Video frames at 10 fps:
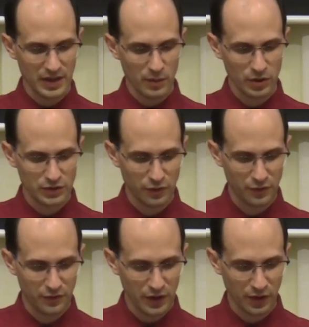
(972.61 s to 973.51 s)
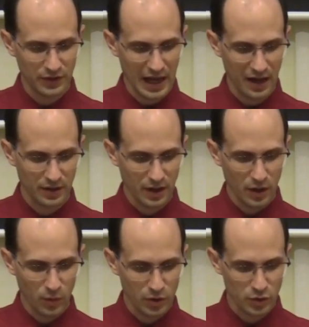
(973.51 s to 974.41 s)
Then was fulfilled that
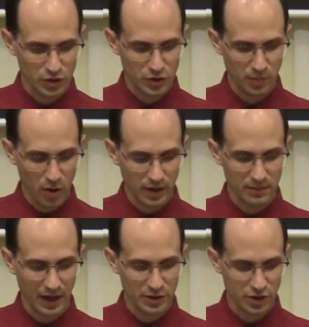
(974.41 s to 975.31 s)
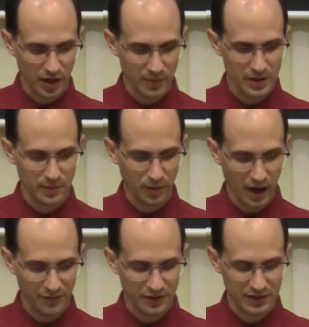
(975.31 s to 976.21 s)
which was spoken by Jeremy the
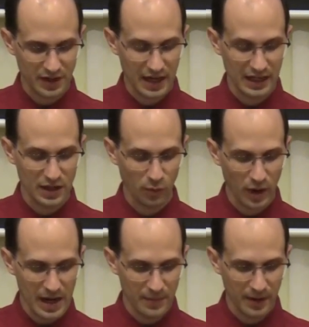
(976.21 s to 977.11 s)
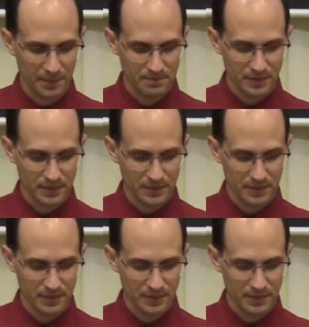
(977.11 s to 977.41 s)
prophet, saying, In Ramah